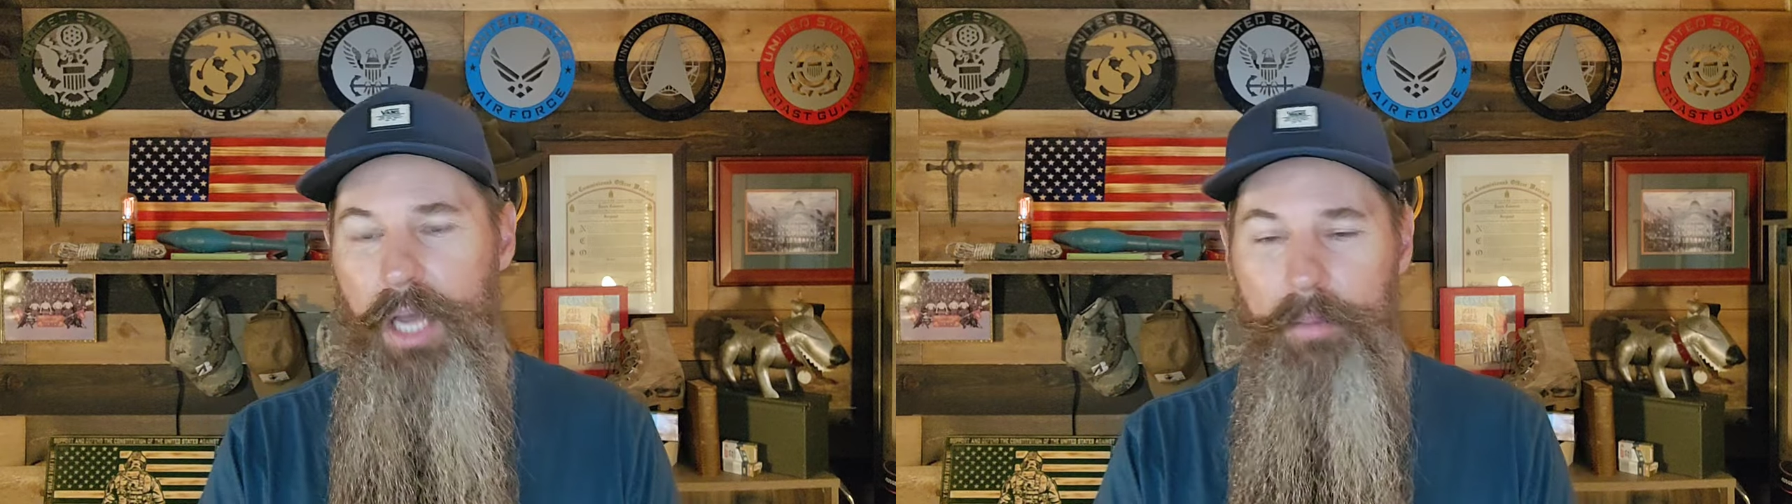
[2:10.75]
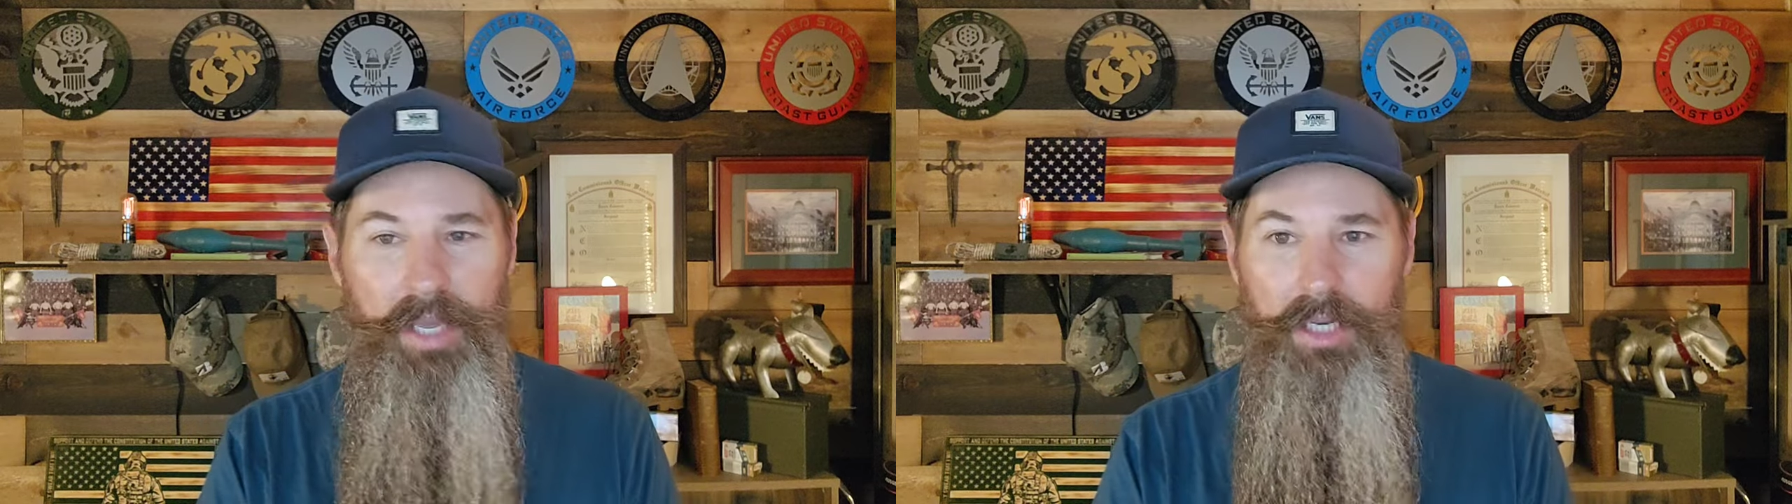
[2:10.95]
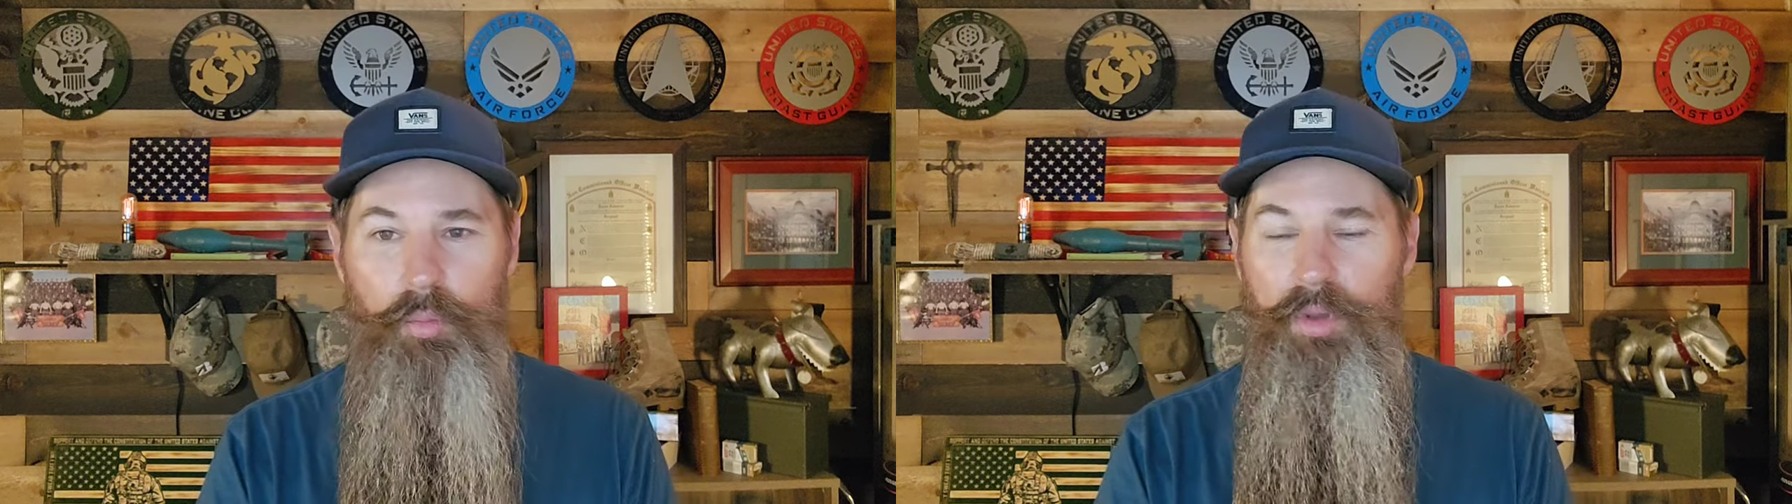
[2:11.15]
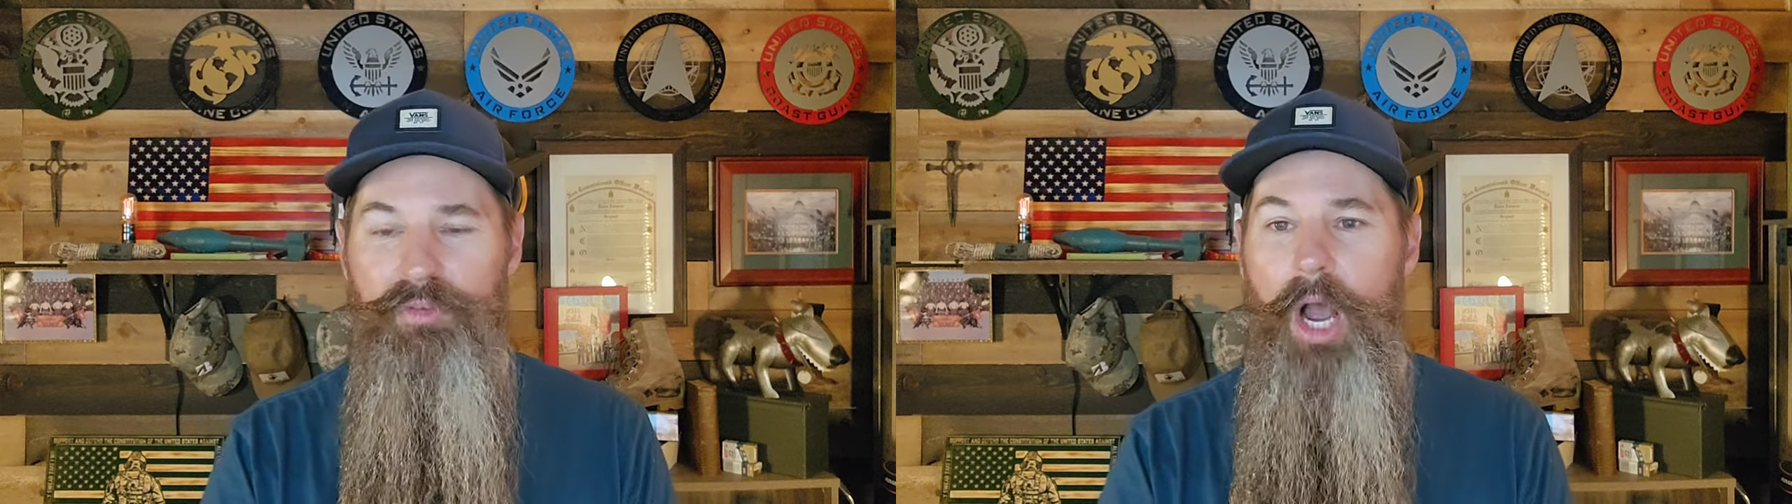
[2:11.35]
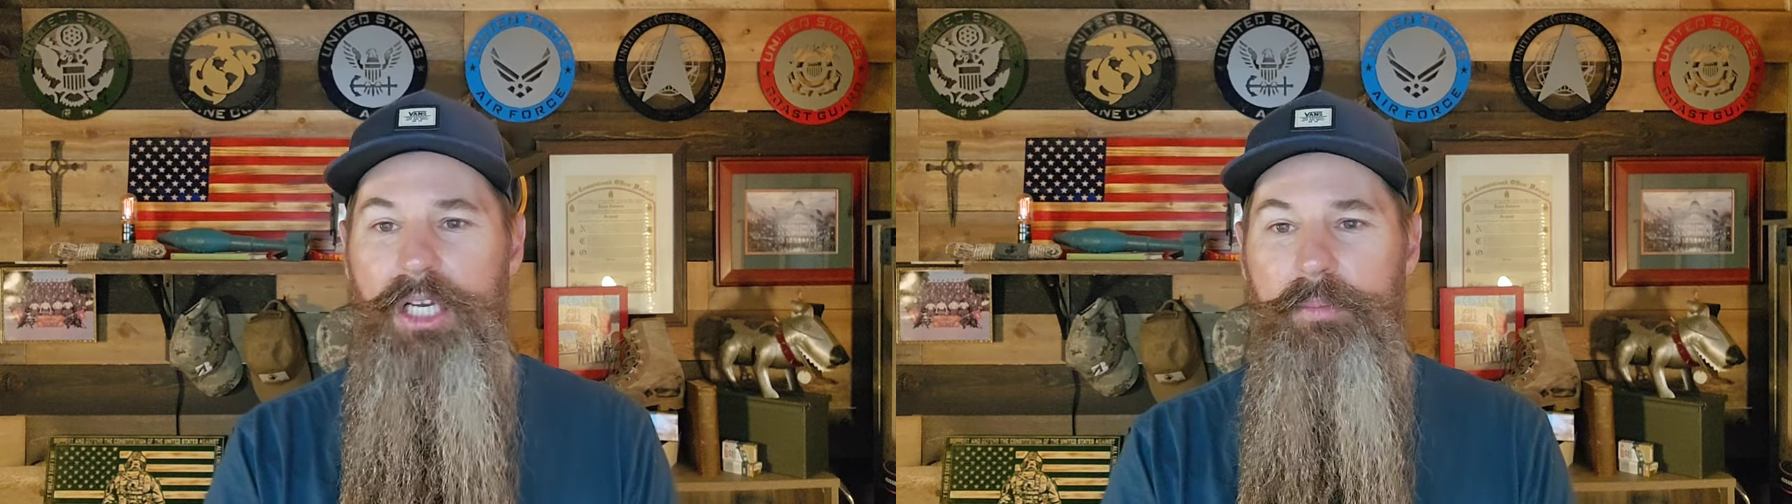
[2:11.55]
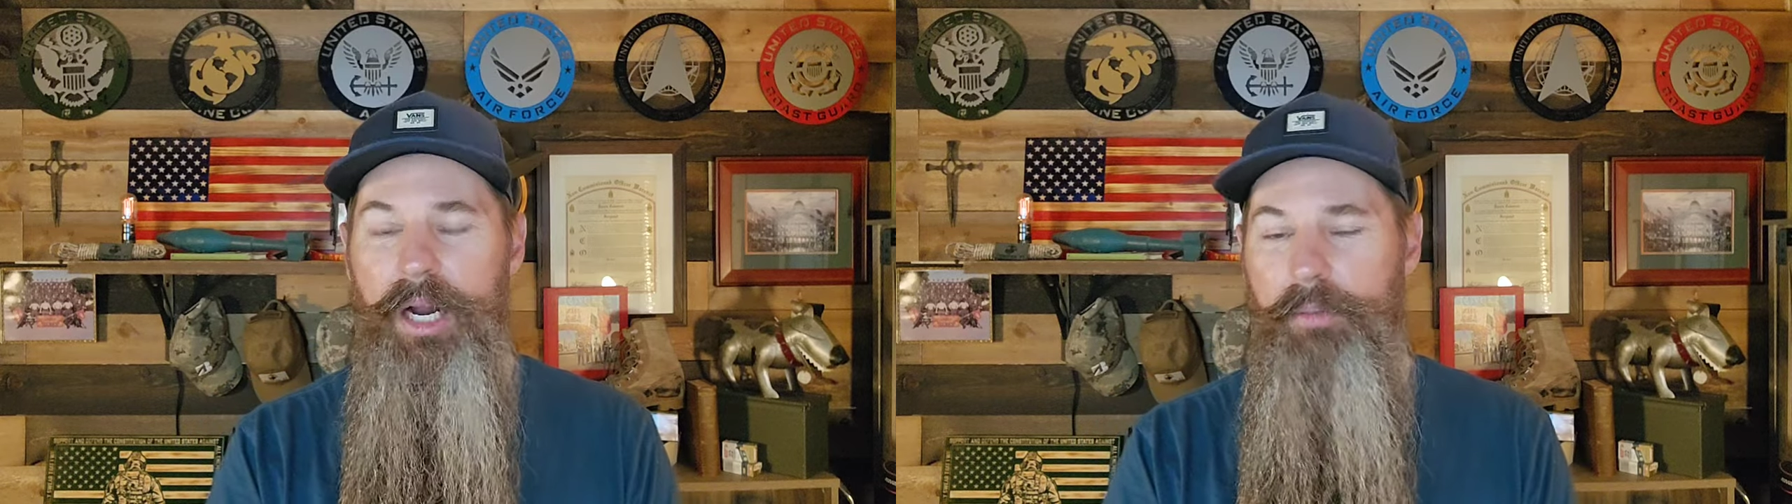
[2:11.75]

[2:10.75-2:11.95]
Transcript: I mean, we've talked about